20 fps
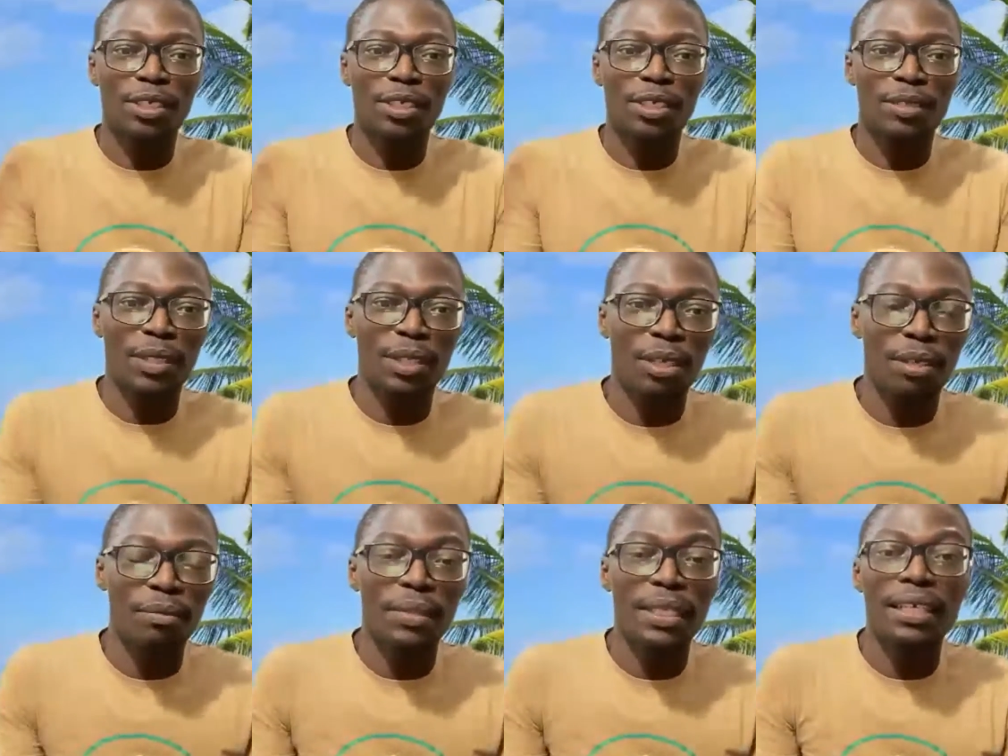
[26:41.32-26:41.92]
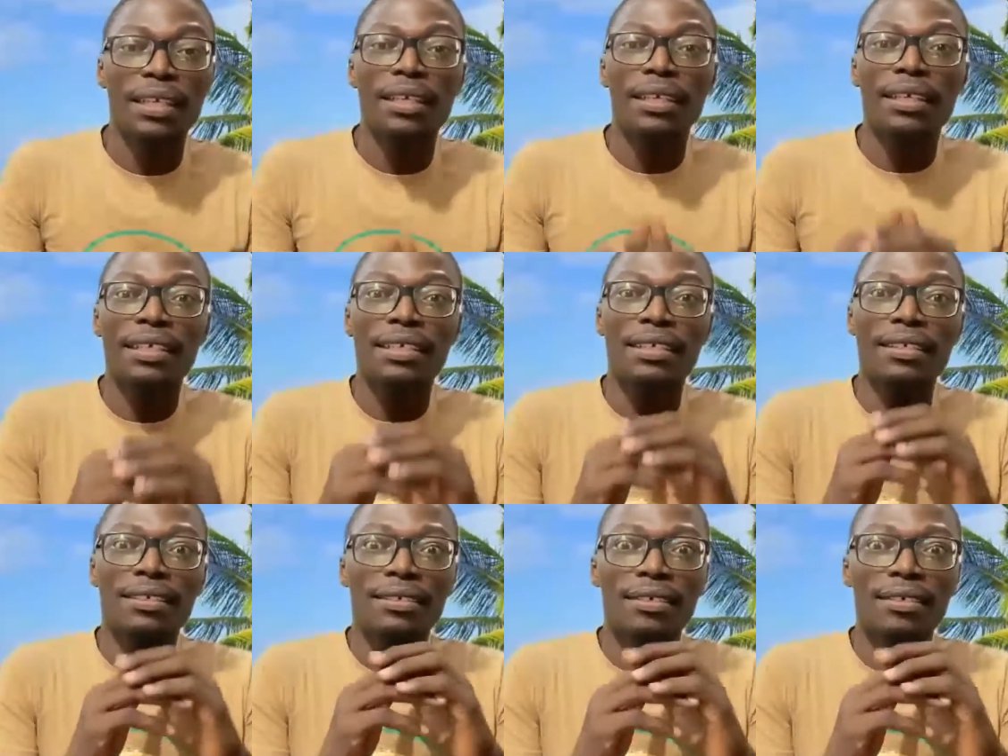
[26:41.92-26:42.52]
become
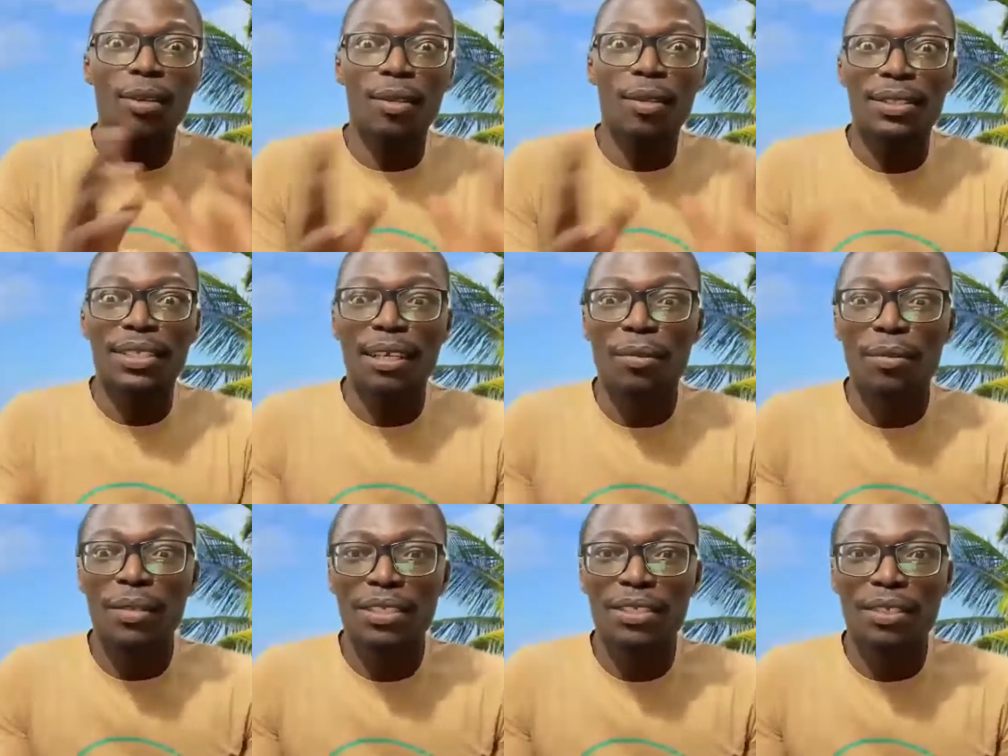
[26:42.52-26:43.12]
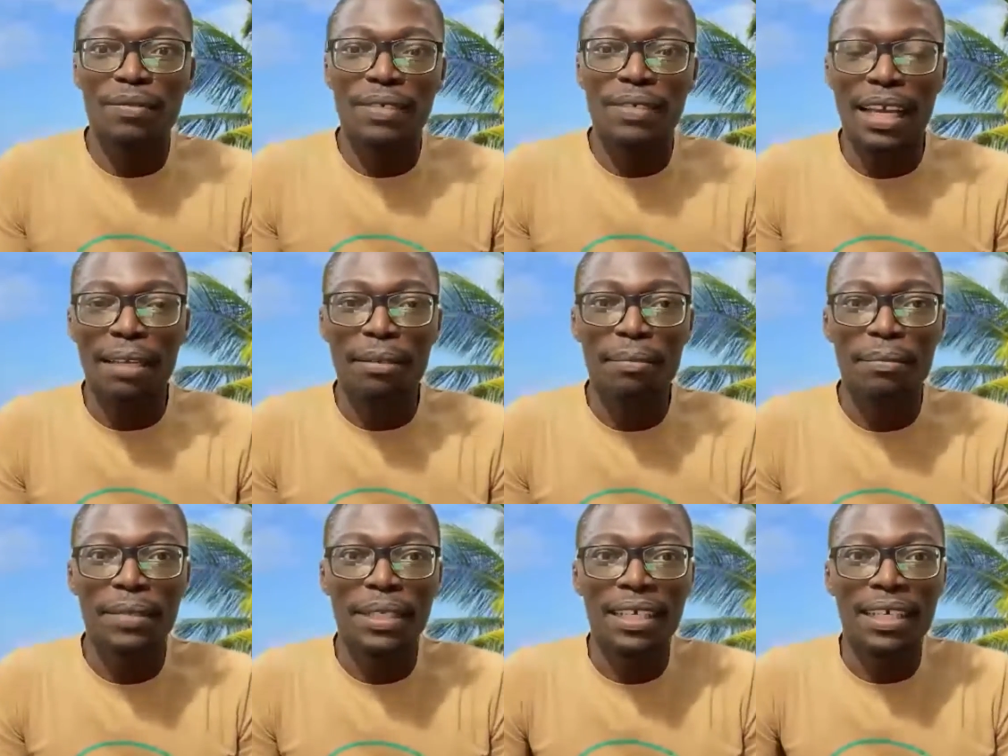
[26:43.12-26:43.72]
a colossal waste of time.
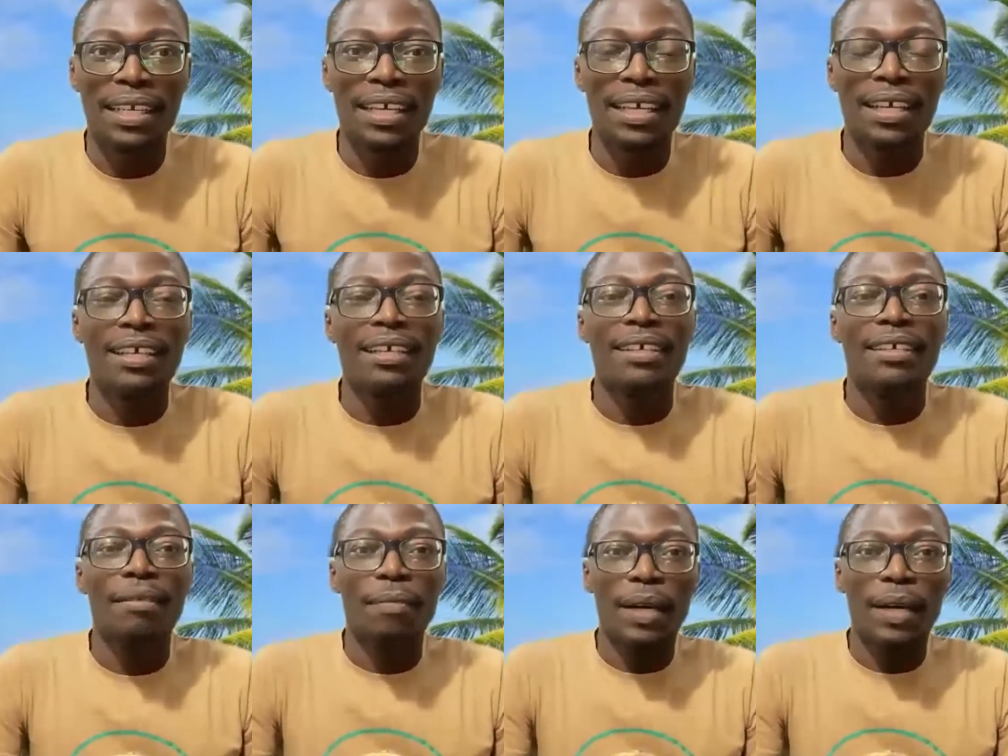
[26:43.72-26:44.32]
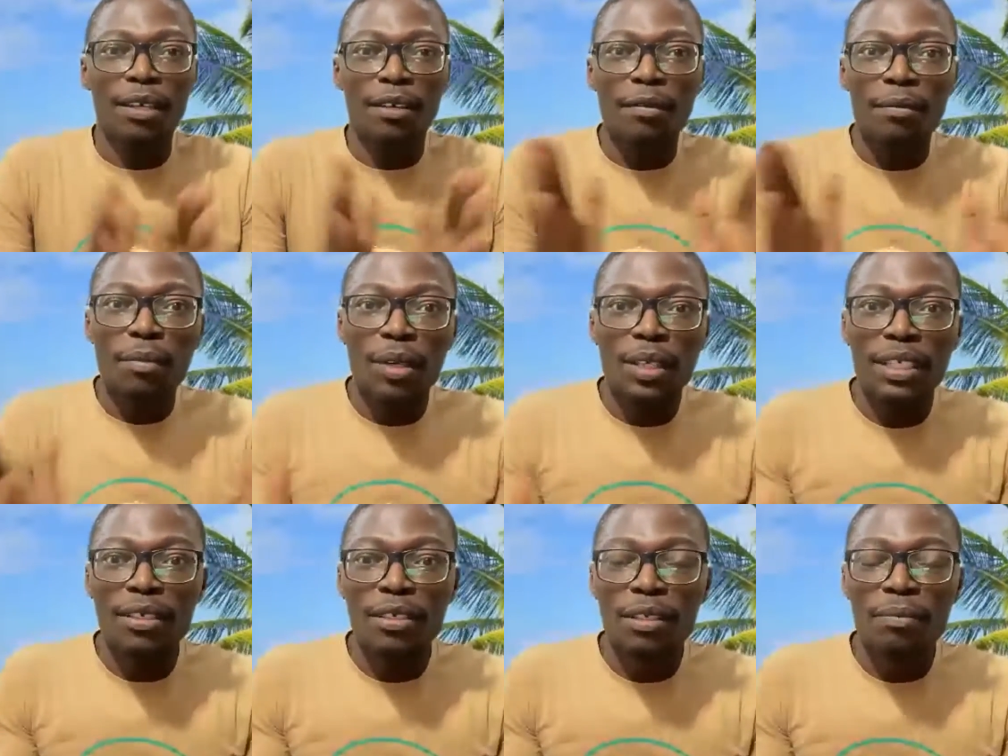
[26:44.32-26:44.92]
Part of money
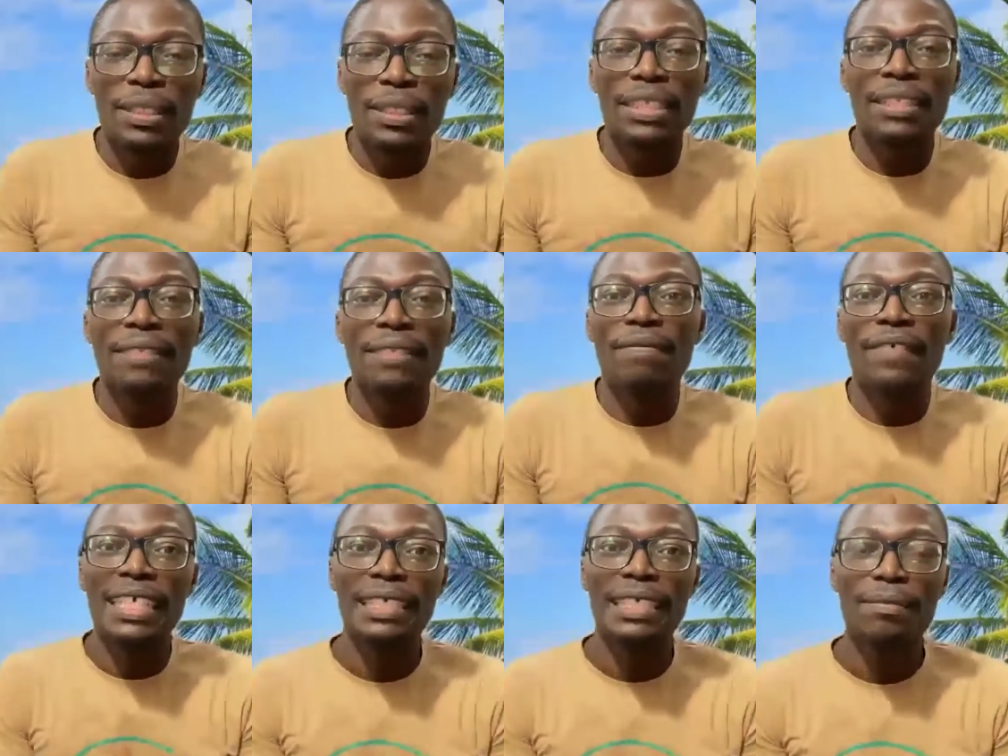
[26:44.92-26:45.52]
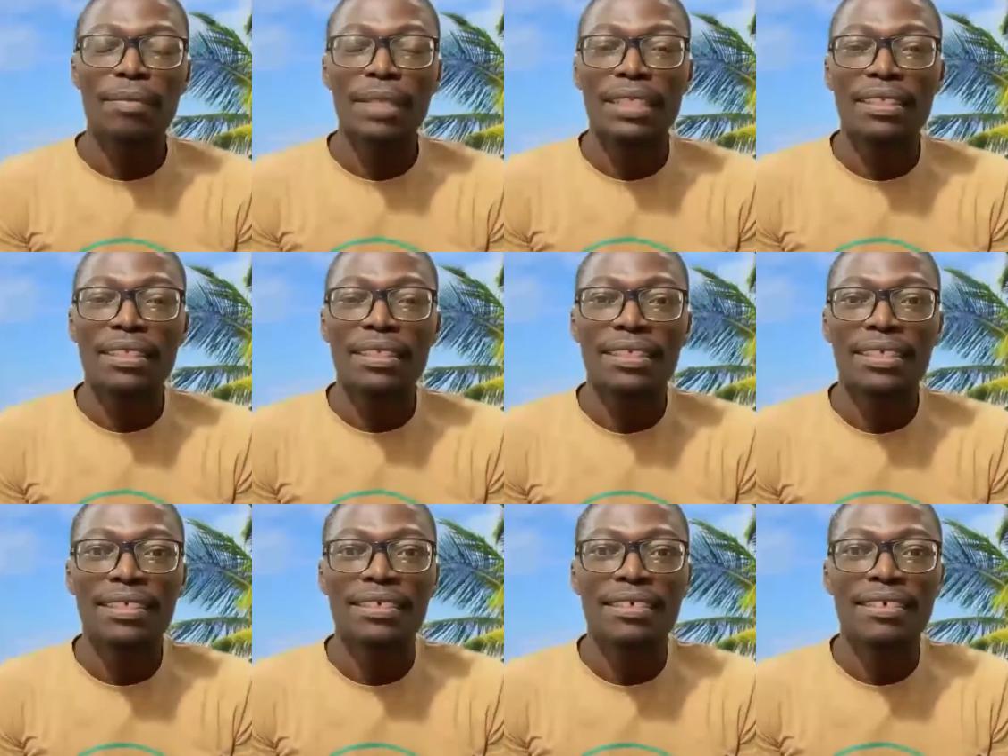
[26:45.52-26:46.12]
will be investment.
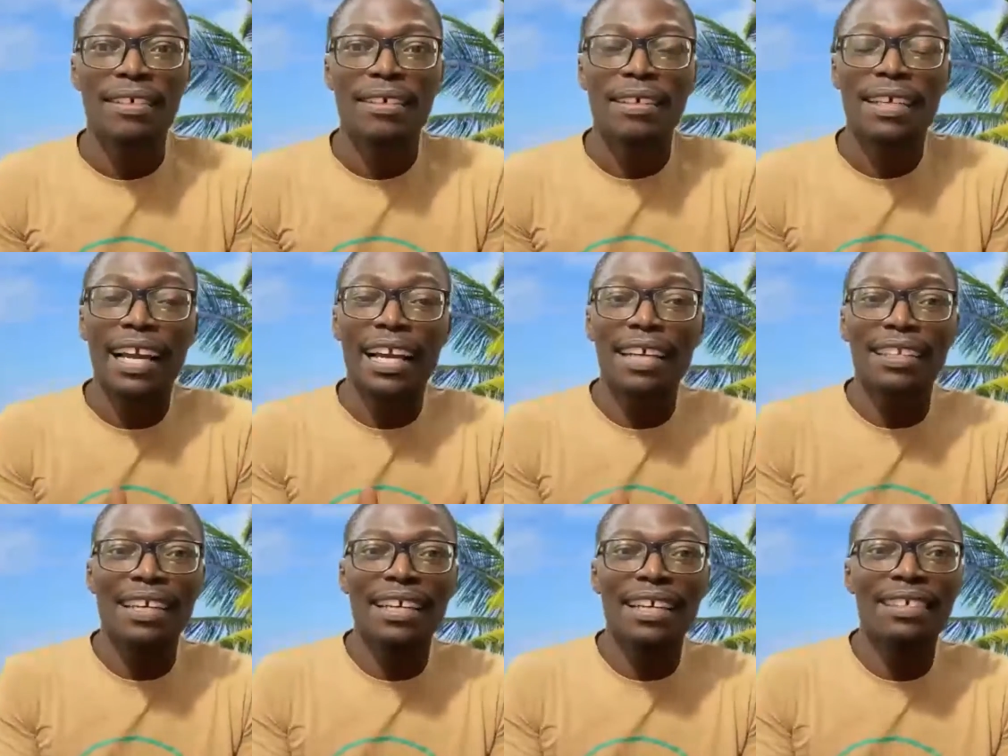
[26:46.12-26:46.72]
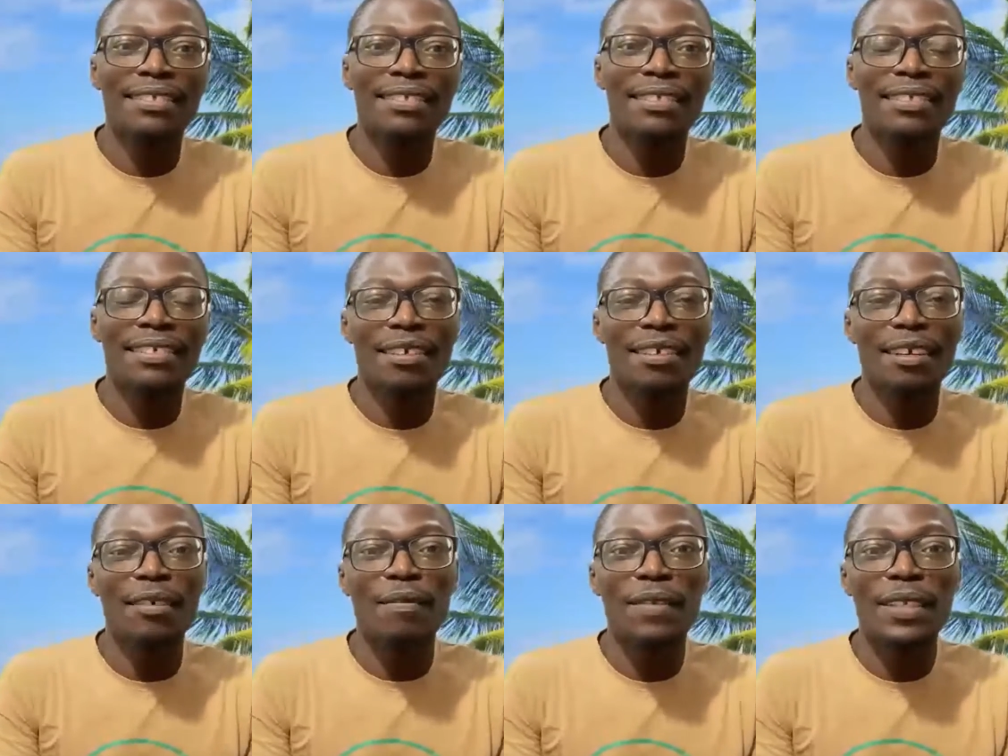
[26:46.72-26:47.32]
Can I
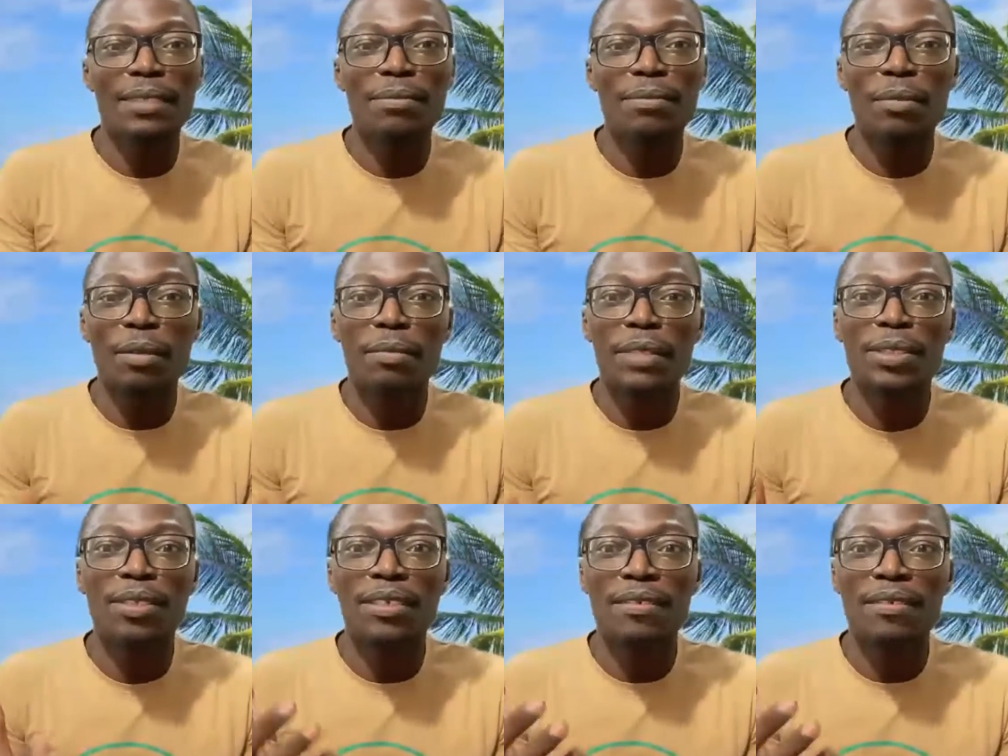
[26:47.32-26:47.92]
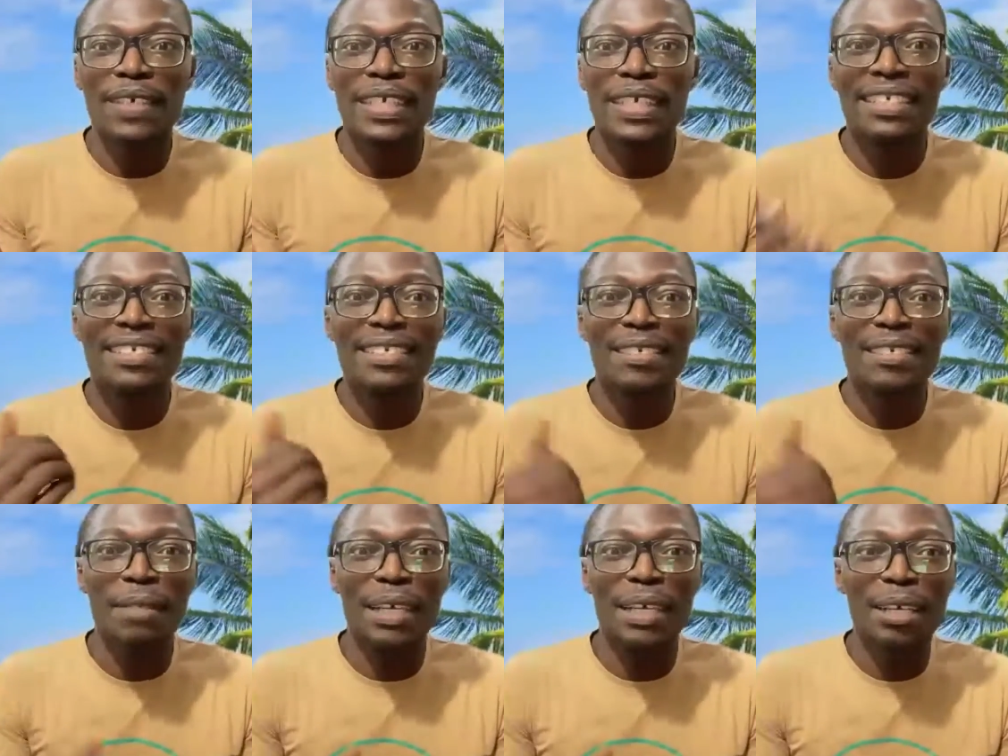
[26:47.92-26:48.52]
convince mommy to invest into
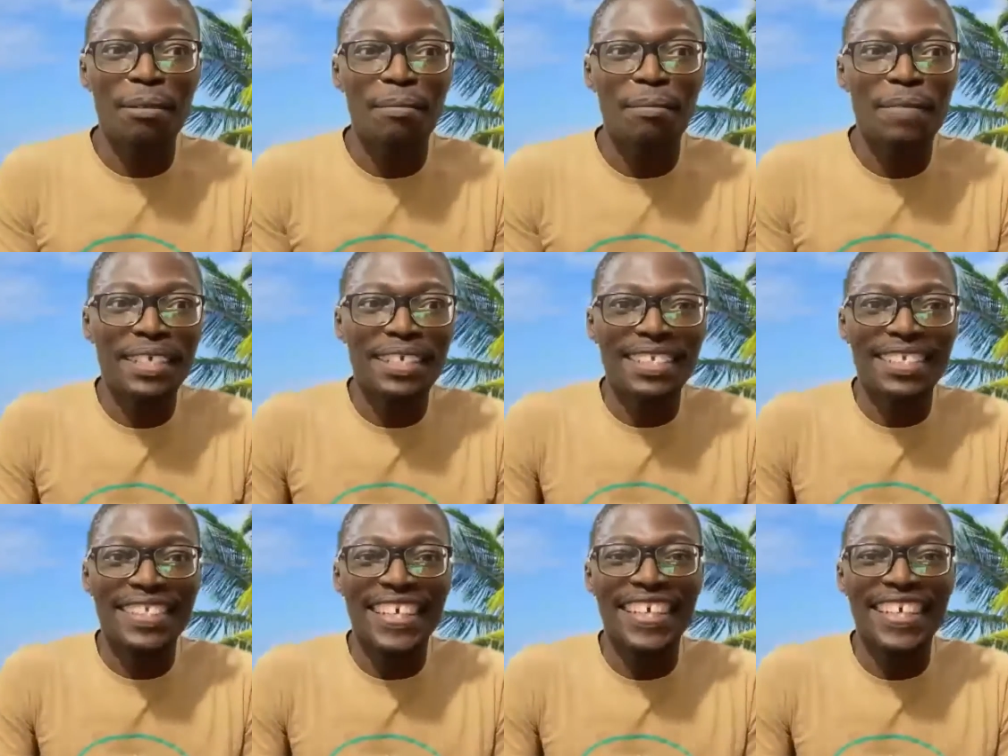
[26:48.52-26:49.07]
my company?